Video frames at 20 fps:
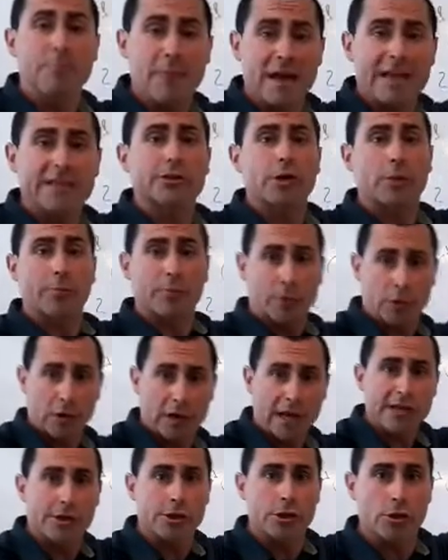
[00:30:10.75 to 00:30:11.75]
make some
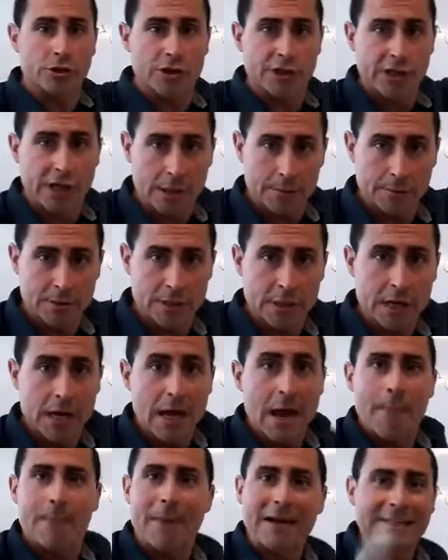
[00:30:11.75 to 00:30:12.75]
relationships,
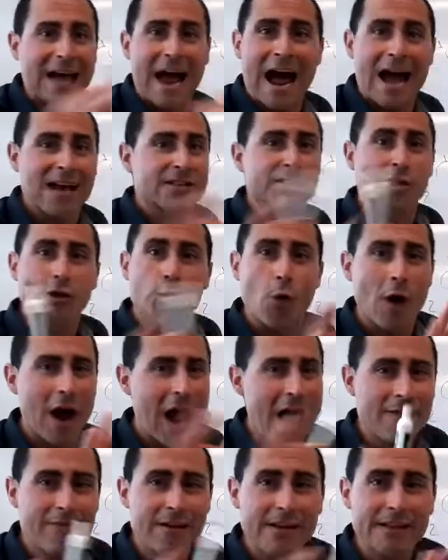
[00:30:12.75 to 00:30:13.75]
but as you
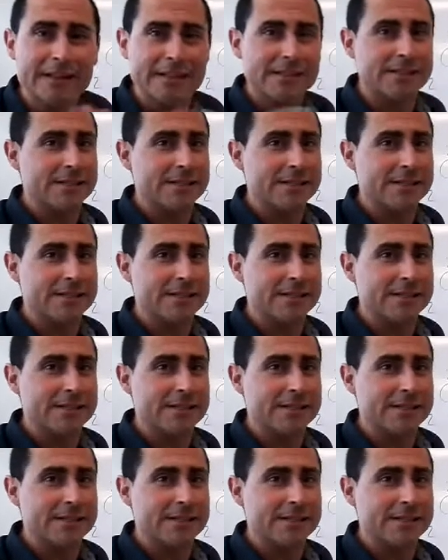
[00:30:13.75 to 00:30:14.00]
haven't